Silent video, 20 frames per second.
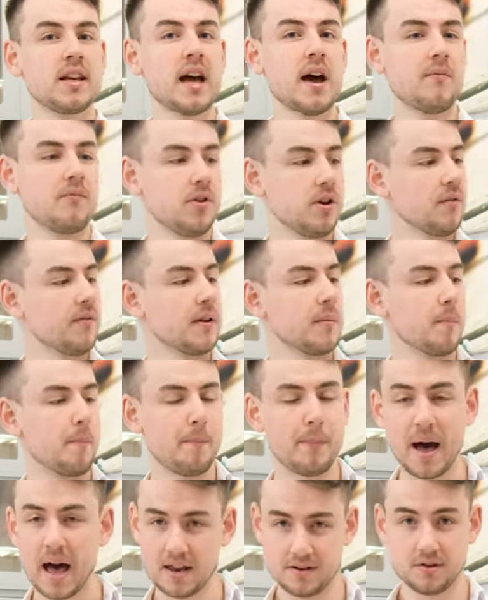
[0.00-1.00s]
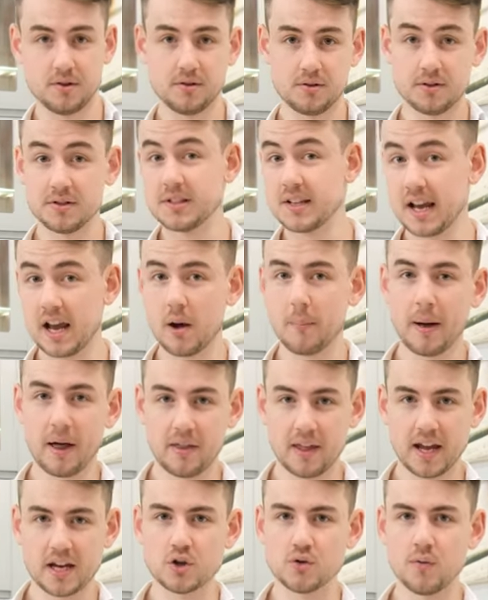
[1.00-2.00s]
have nothing bad to say about
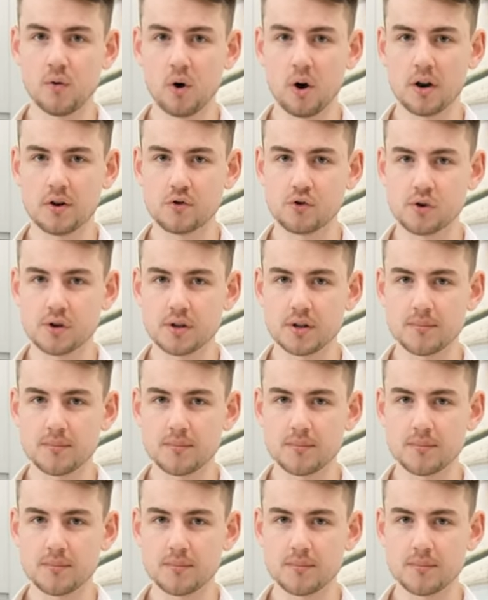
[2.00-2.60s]
the H400.